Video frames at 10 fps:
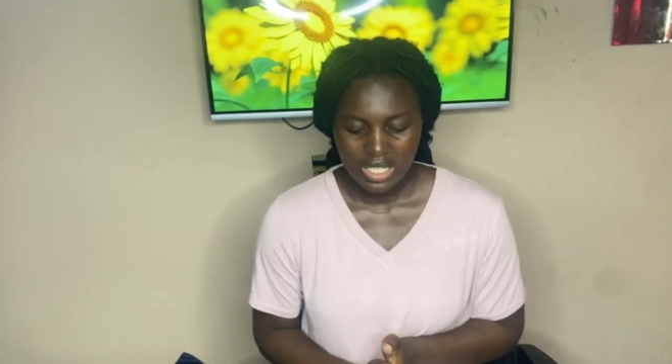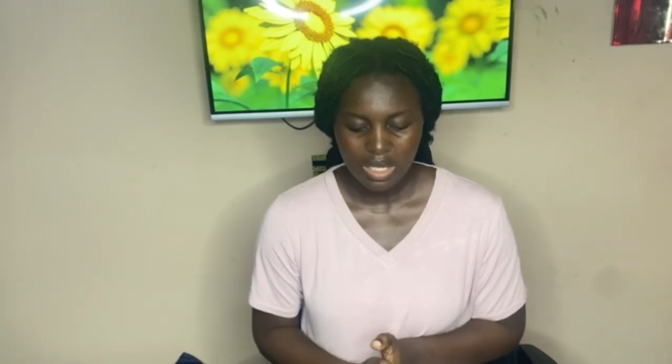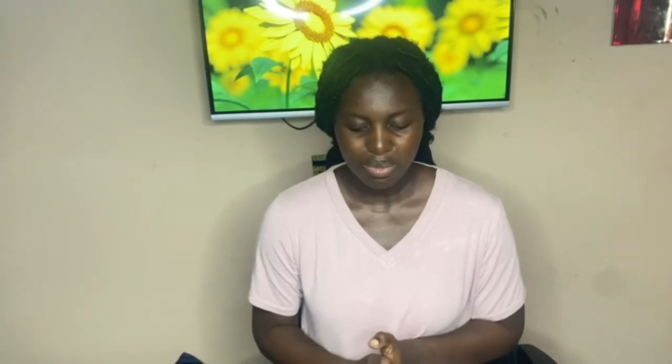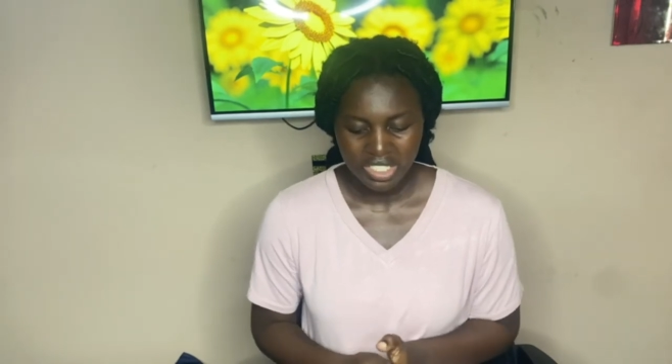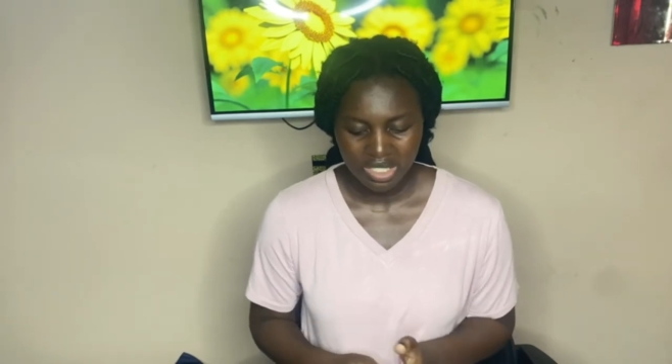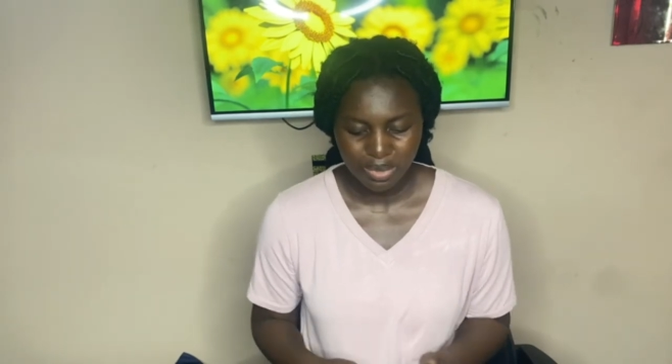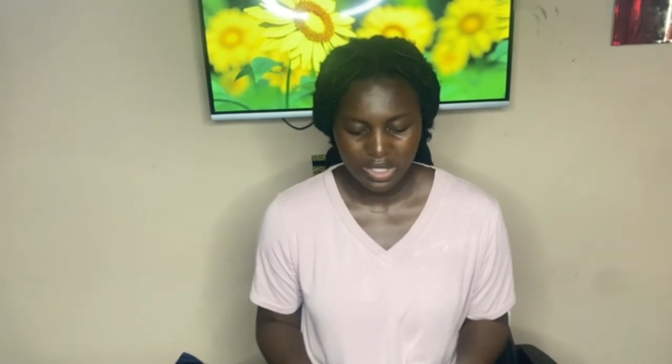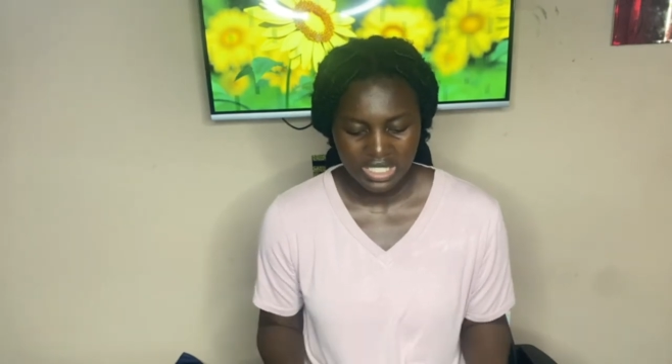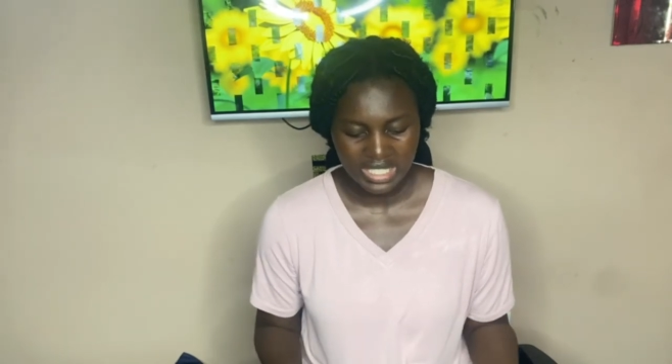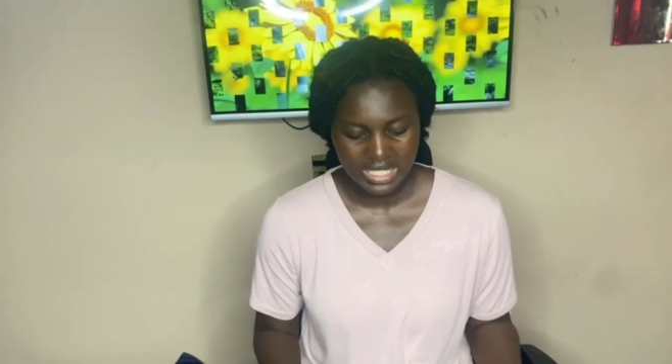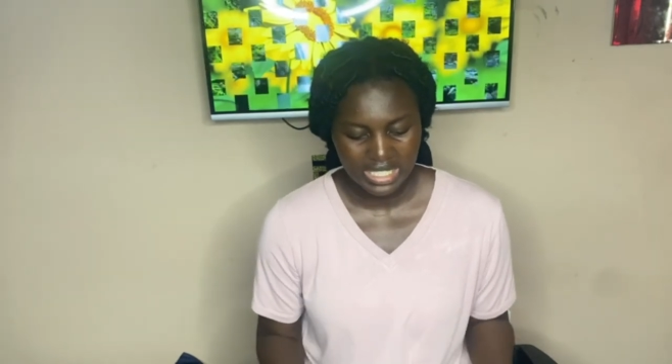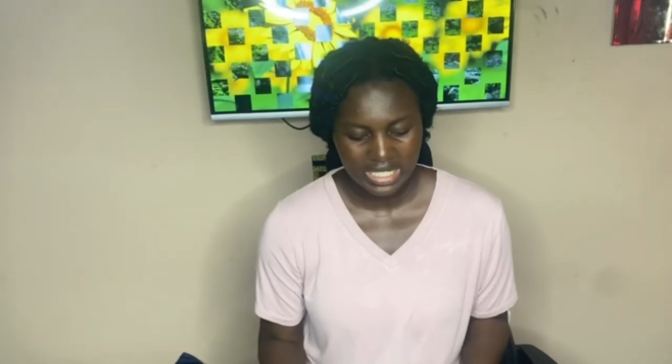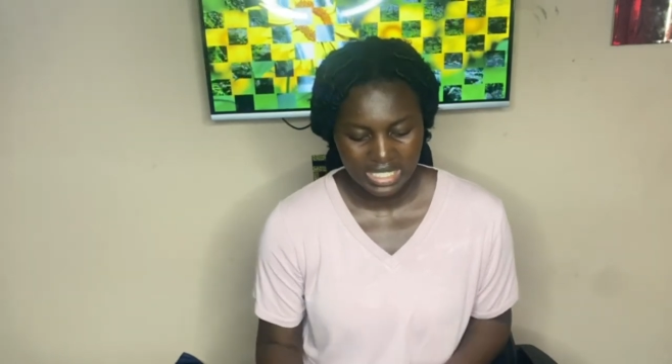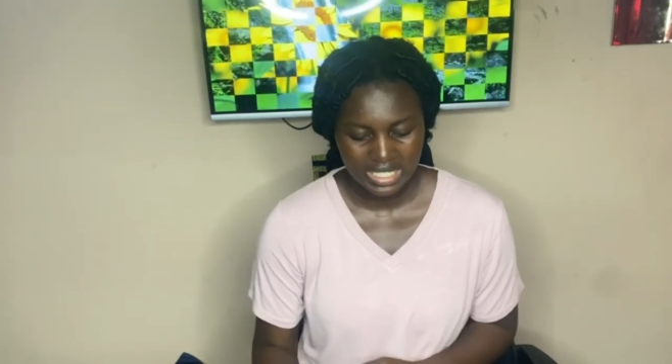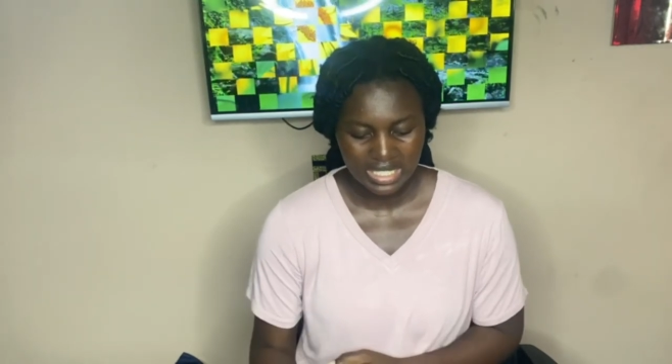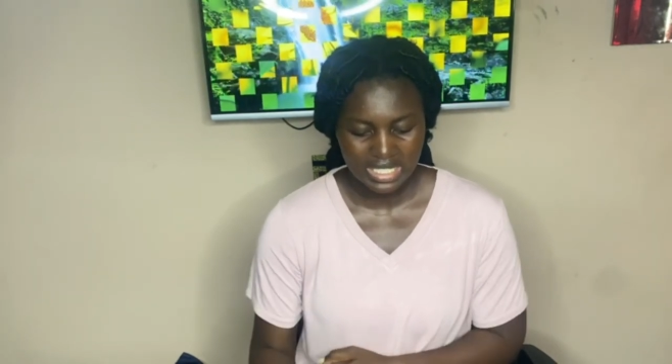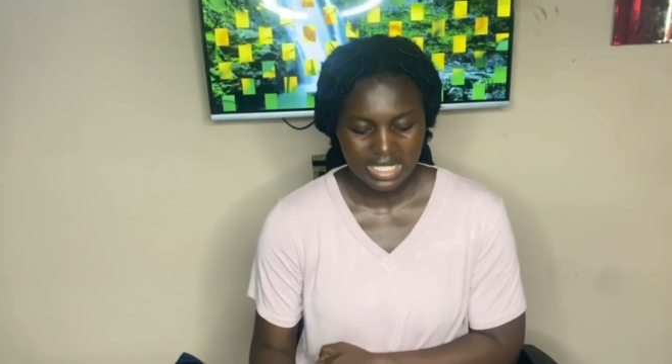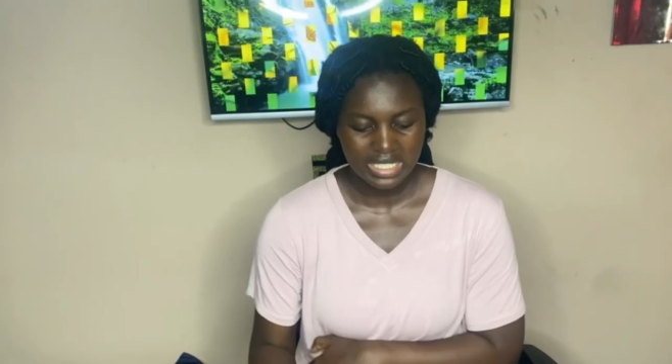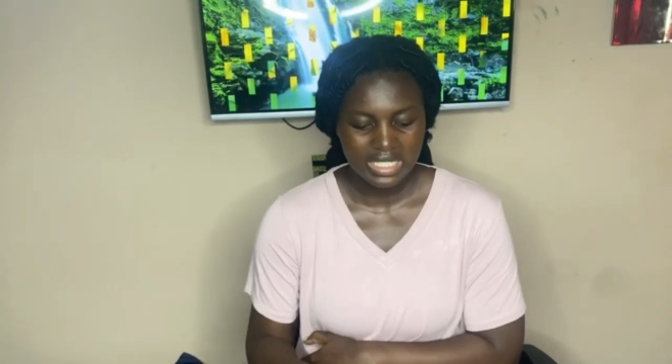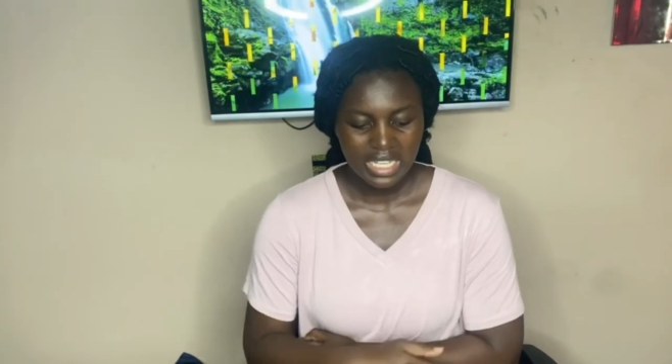the principles stated in these
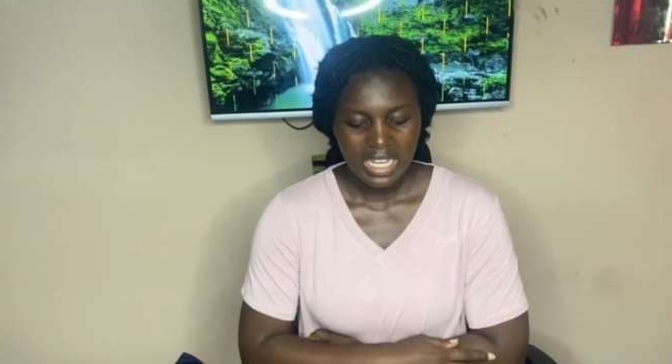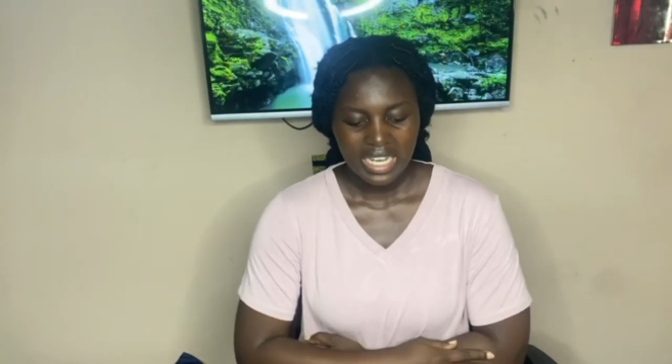lessons.